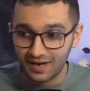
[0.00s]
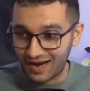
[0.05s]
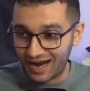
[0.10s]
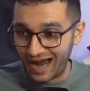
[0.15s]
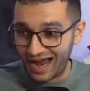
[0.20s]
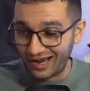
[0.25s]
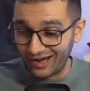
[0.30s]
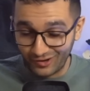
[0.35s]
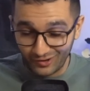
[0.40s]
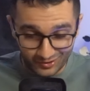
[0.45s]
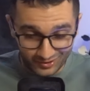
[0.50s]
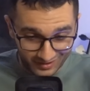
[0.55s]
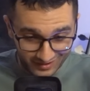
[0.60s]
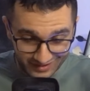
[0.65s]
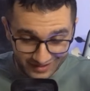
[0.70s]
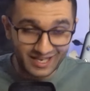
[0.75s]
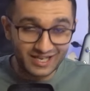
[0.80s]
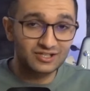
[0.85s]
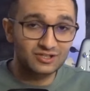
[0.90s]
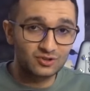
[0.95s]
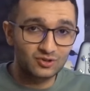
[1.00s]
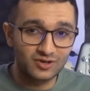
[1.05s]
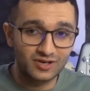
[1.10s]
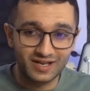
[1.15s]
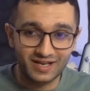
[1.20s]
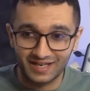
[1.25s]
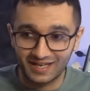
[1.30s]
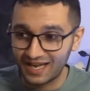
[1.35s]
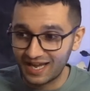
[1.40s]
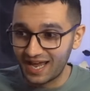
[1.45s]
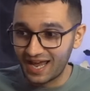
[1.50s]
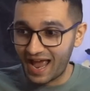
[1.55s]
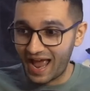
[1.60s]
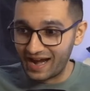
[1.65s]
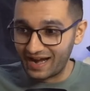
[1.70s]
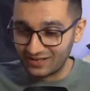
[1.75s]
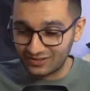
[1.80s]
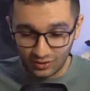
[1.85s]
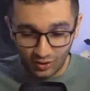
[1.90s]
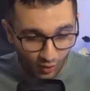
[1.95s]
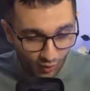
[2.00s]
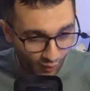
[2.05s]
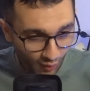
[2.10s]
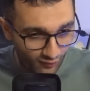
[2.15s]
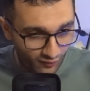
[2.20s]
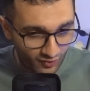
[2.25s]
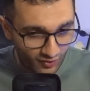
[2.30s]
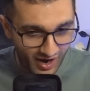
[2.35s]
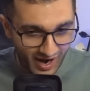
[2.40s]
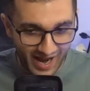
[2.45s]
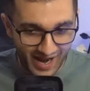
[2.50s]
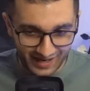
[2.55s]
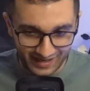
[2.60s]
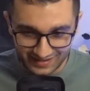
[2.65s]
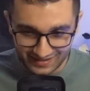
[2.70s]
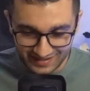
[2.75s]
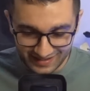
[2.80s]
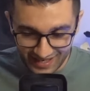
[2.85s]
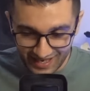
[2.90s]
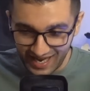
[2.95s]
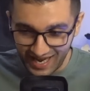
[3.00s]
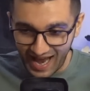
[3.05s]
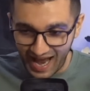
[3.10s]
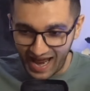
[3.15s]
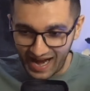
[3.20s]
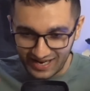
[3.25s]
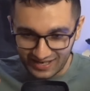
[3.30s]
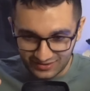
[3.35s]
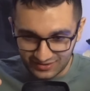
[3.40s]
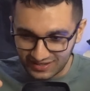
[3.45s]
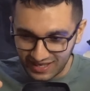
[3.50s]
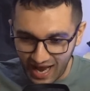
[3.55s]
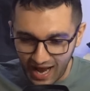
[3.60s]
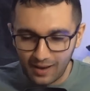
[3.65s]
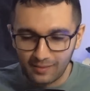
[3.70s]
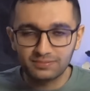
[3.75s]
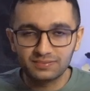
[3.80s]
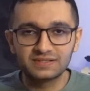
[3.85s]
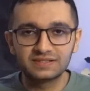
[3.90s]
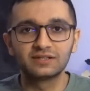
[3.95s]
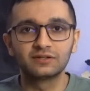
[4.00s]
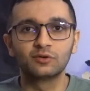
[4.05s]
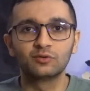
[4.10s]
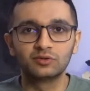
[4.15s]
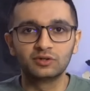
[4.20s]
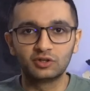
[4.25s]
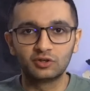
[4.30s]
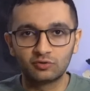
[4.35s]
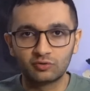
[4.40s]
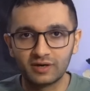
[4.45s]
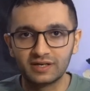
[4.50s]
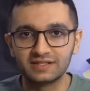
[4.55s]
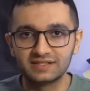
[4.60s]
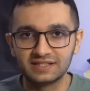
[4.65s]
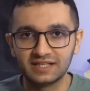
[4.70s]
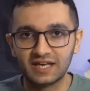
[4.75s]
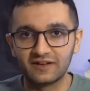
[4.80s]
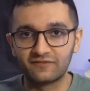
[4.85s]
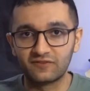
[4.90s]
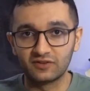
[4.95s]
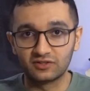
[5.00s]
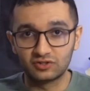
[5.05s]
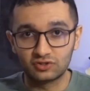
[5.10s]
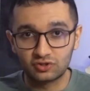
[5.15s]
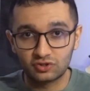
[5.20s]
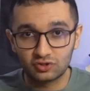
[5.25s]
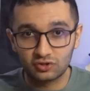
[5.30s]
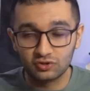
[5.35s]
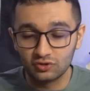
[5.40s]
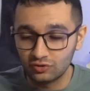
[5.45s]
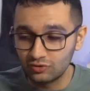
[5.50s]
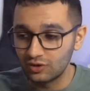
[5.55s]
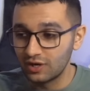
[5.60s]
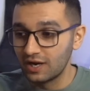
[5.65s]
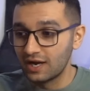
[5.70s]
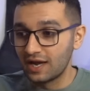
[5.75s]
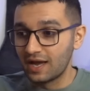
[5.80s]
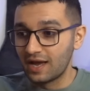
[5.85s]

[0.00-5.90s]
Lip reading: I heard it yesterday, and it's all over X, and it's just absolutely crazy if it's true.